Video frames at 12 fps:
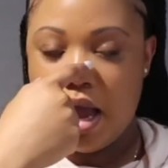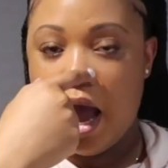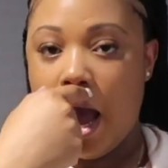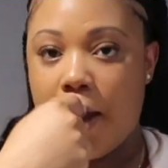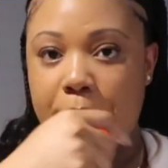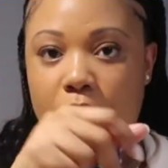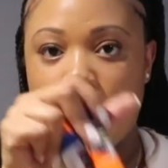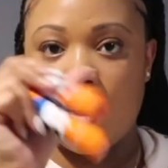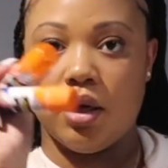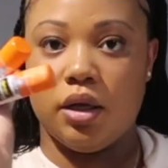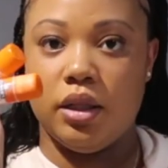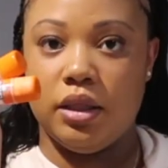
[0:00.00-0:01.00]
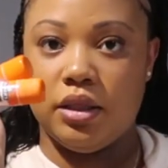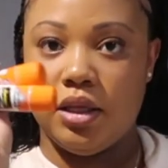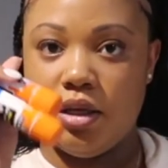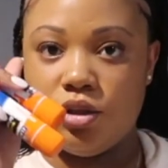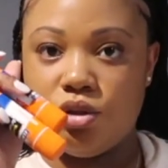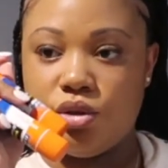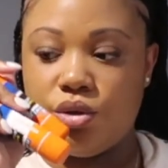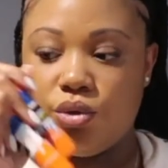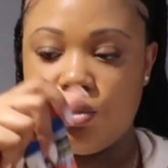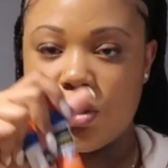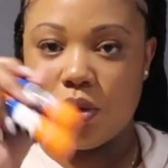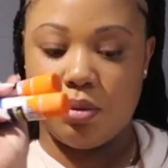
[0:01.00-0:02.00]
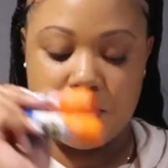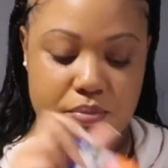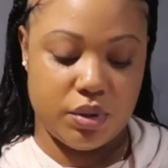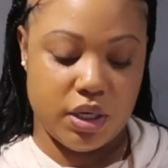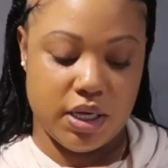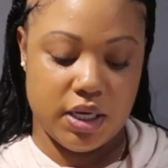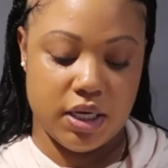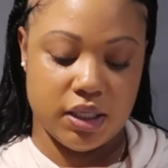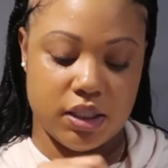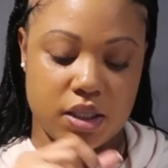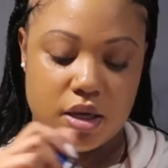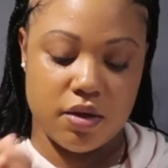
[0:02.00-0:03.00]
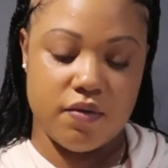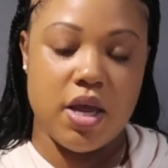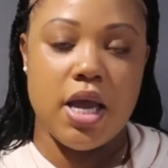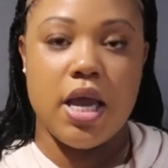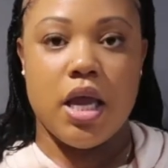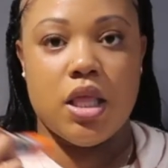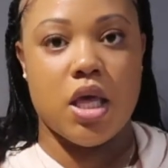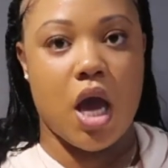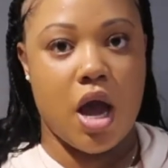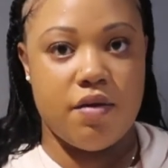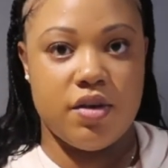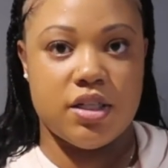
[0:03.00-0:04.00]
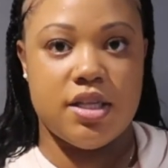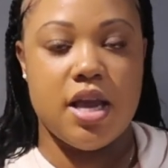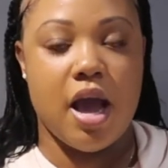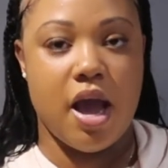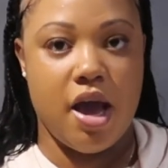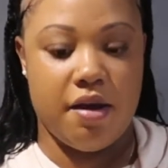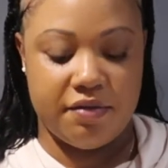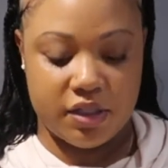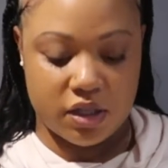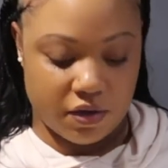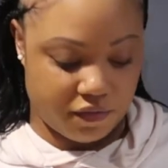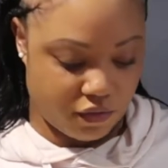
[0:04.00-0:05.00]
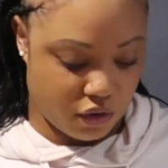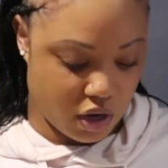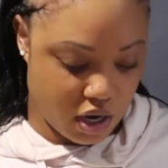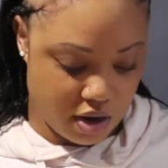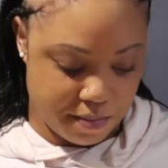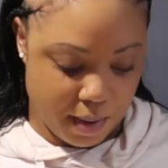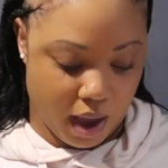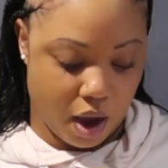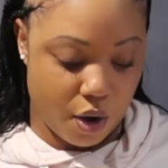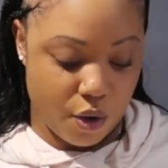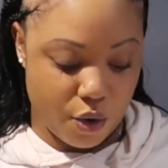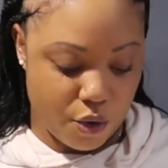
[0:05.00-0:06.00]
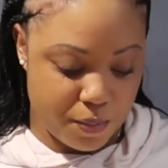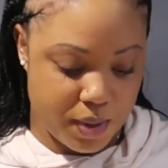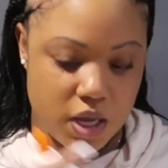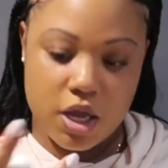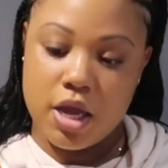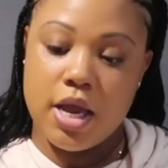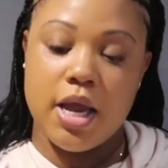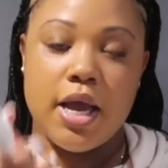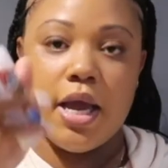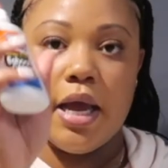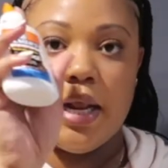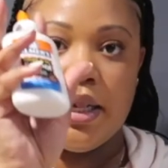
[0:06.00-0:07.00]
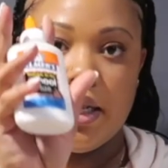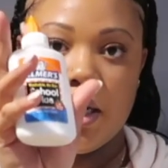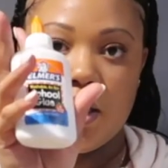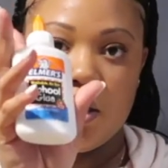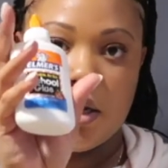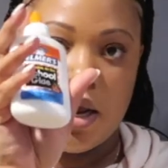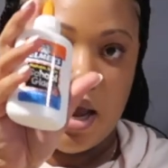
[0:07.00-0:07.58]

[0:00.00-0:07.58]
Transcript: I bought these 2 to put in his stuff, and then obviously I have stuff for him at home. And then they